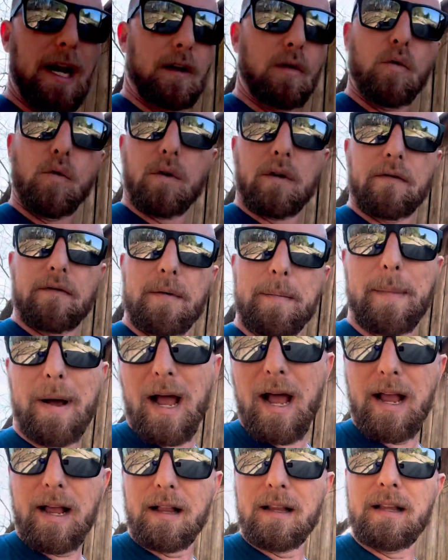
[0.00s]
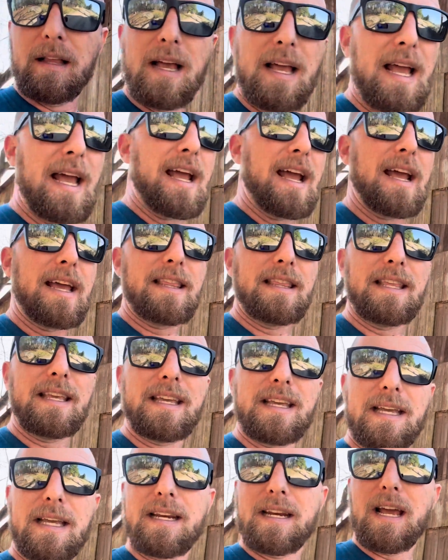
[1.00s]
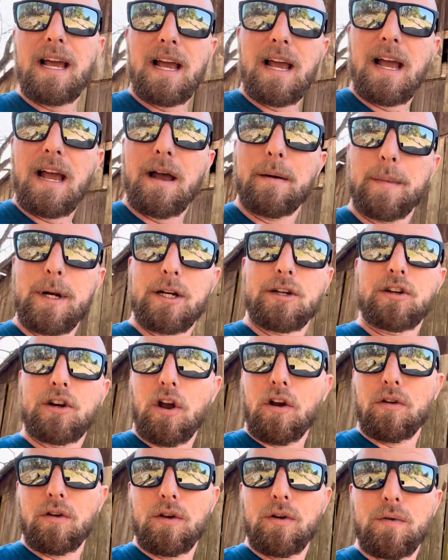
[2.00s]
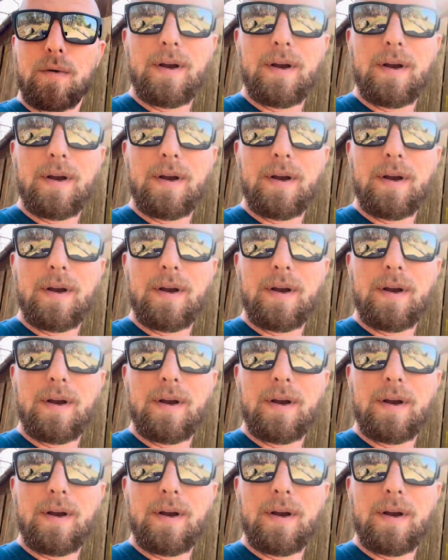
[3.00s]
1/4 mile, and then I'm going to show you